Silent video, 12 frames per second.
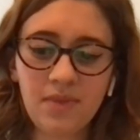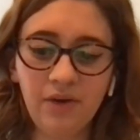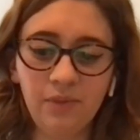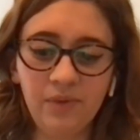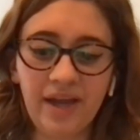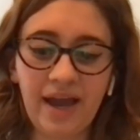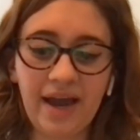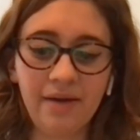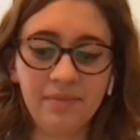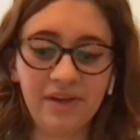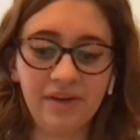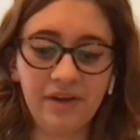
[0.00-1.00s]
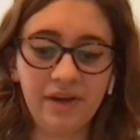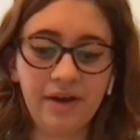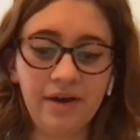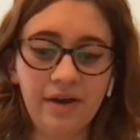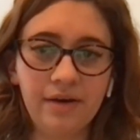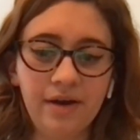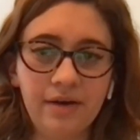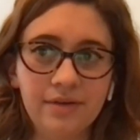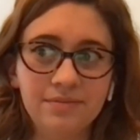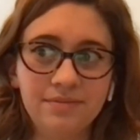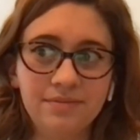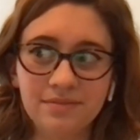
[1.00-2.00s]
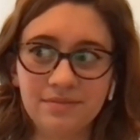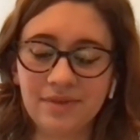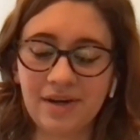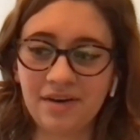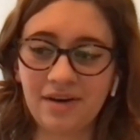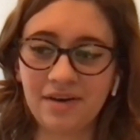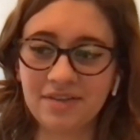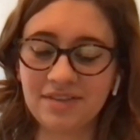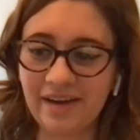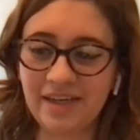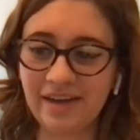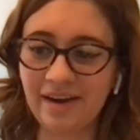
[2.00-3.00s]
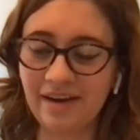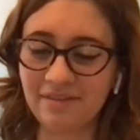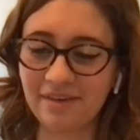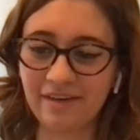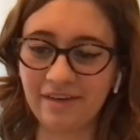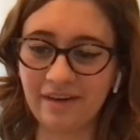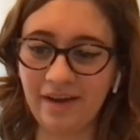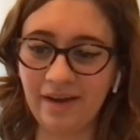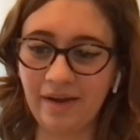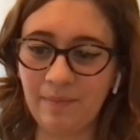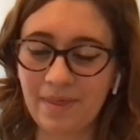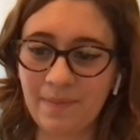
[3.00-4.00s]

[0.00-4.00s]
we had Amelia, dang it, I forget her name.